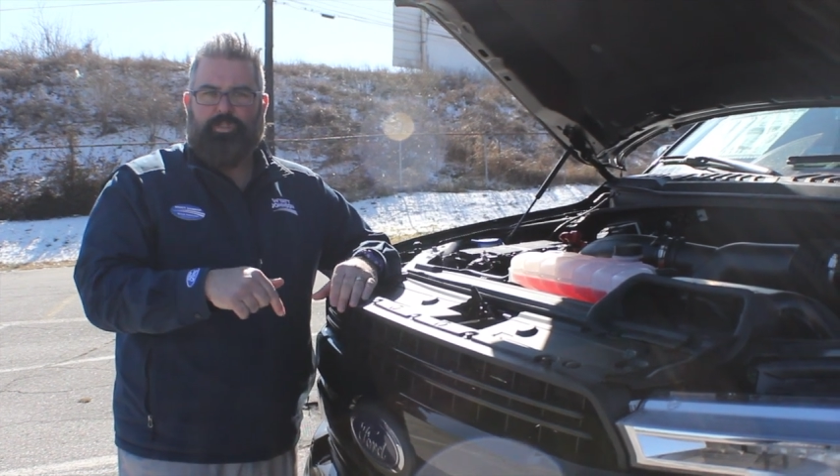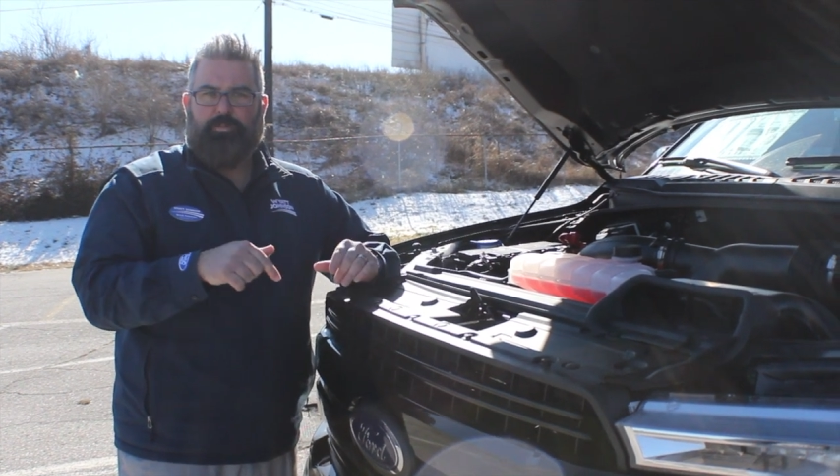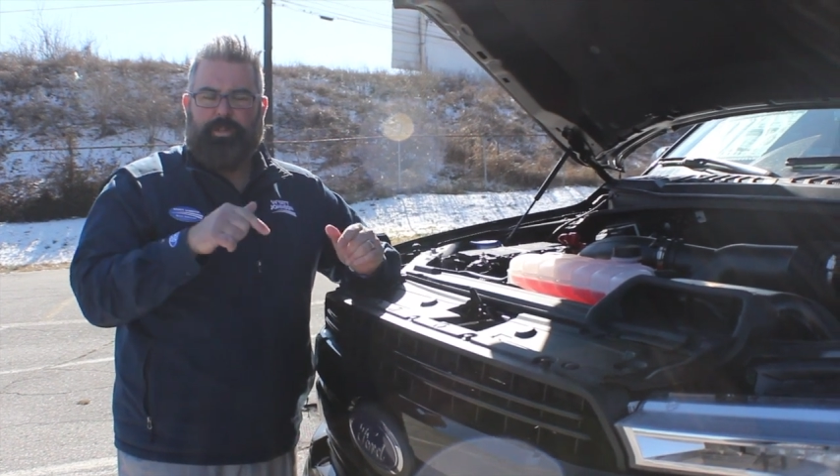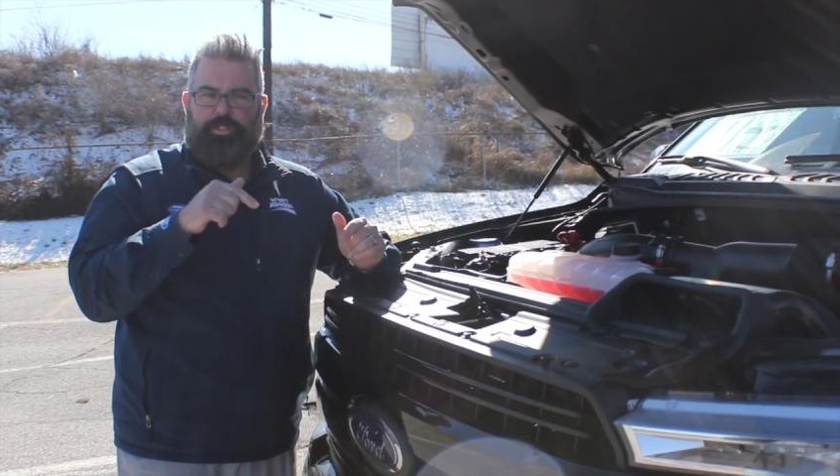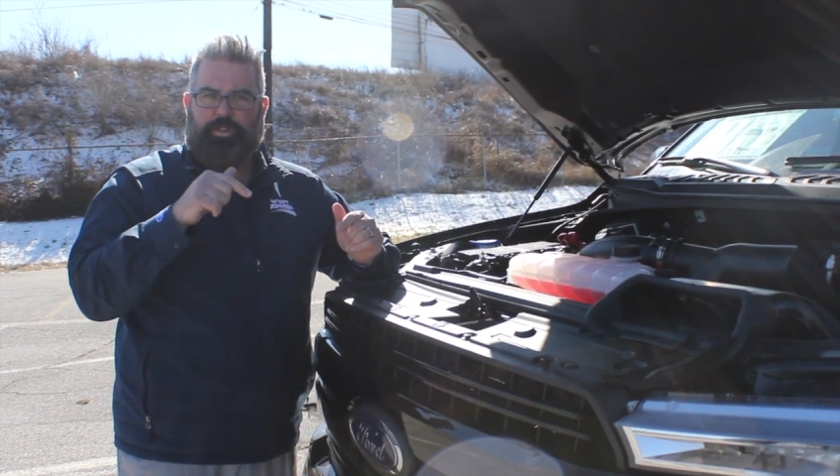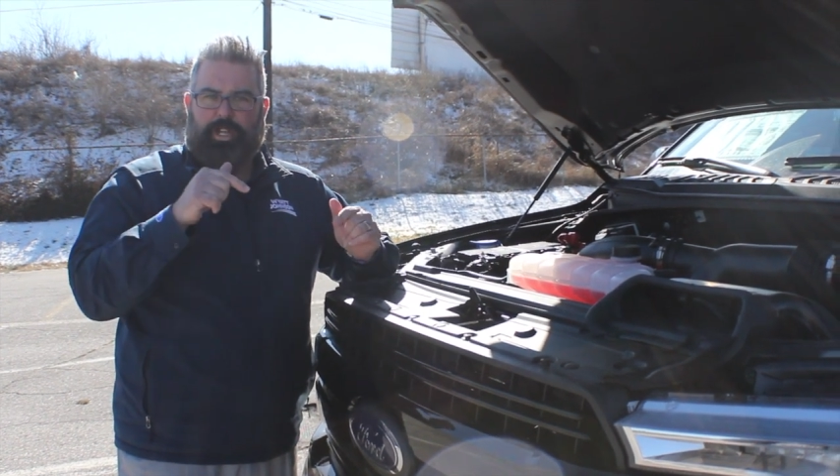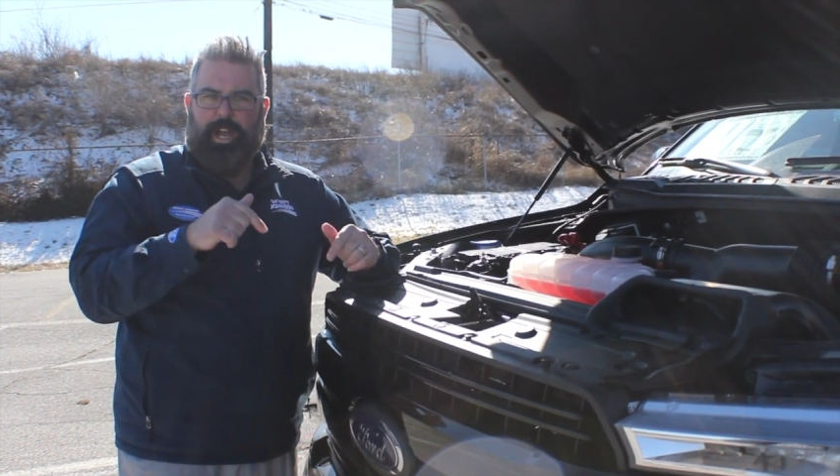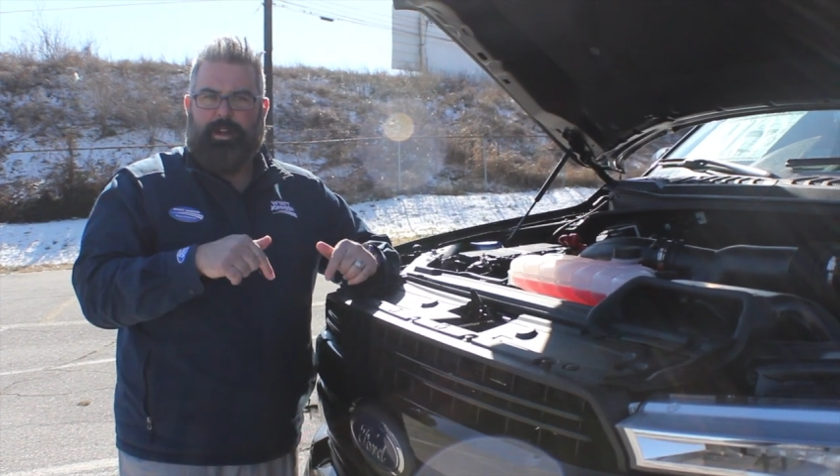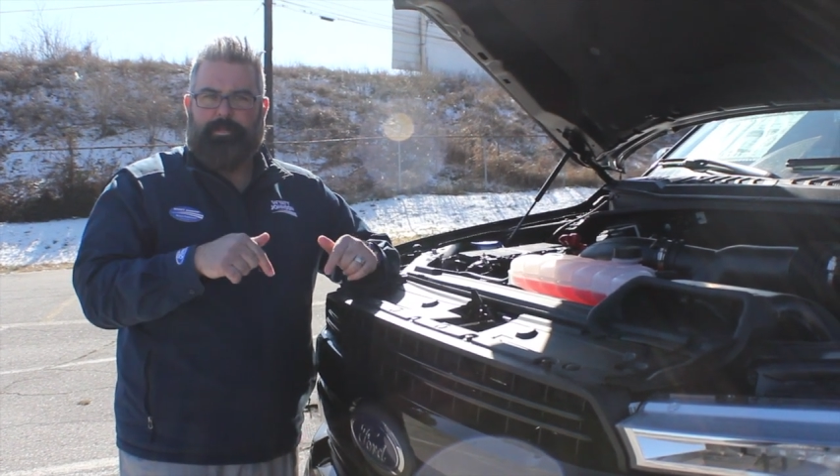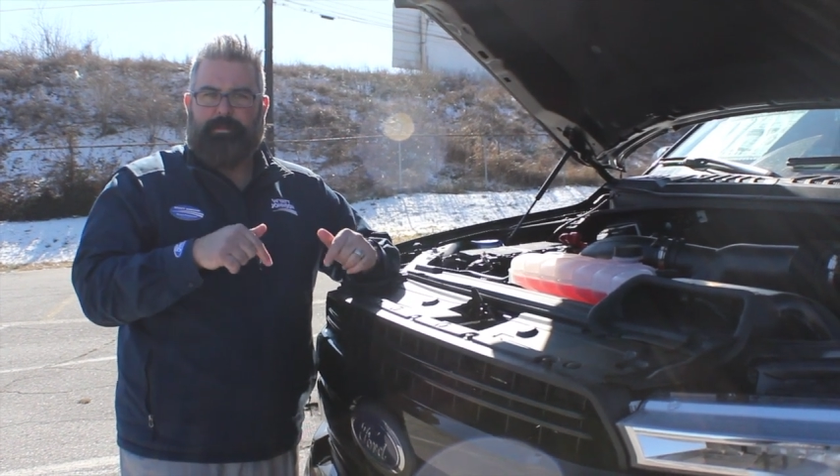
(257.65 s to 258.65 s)
So be sure to
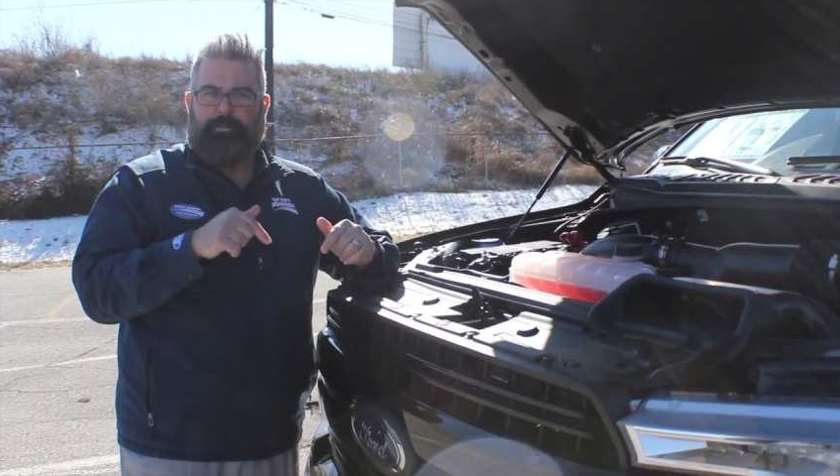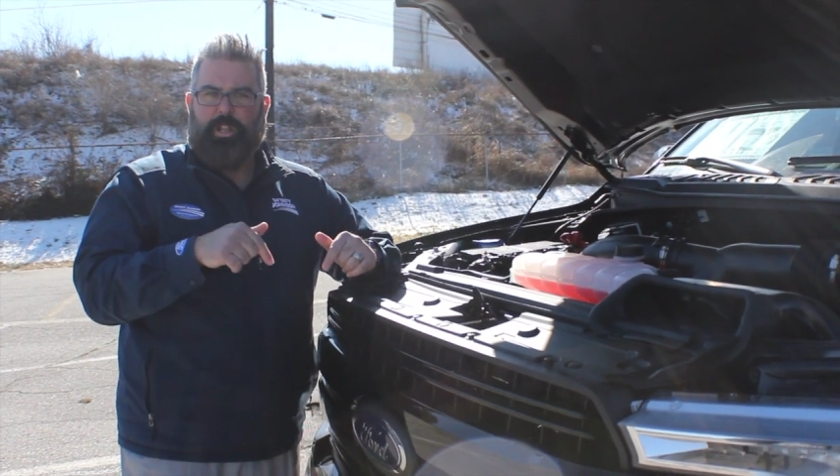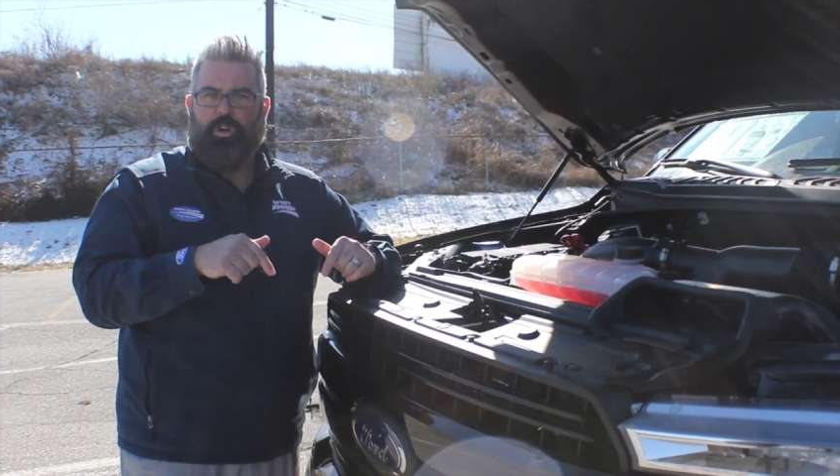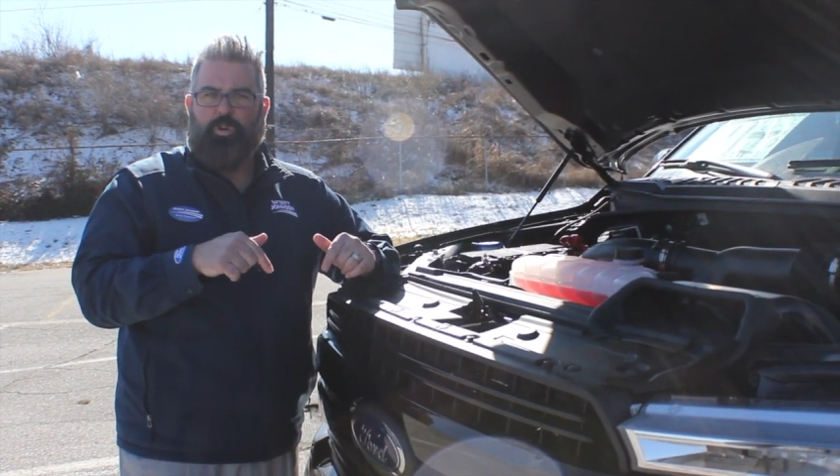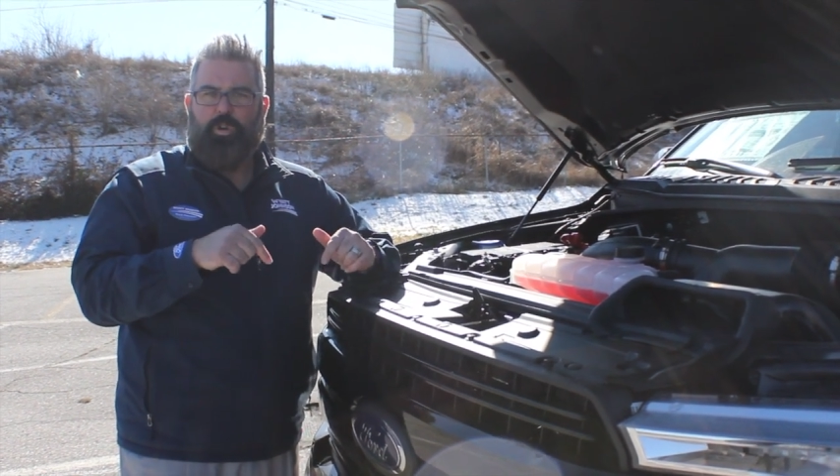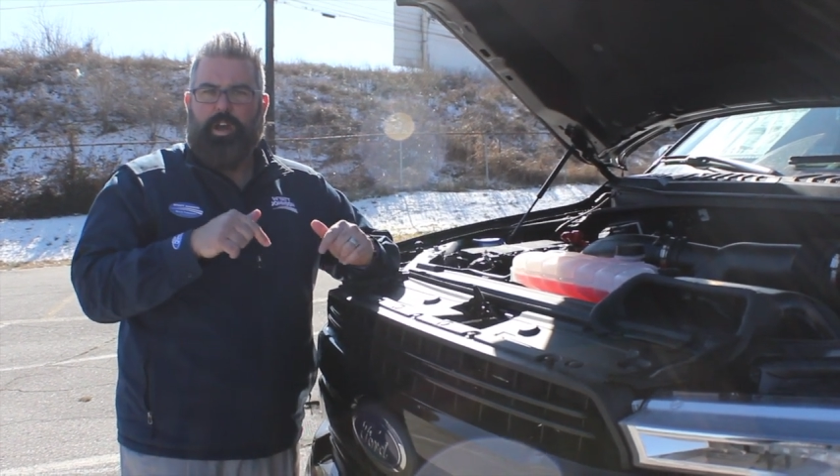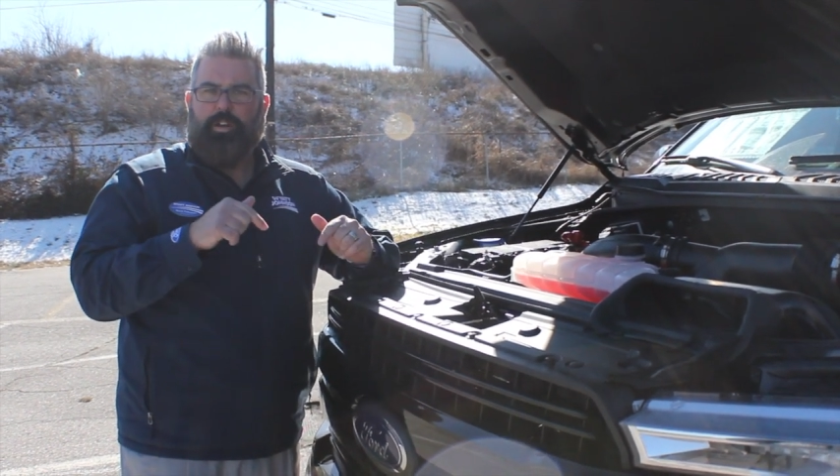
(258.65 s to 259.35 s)
comment below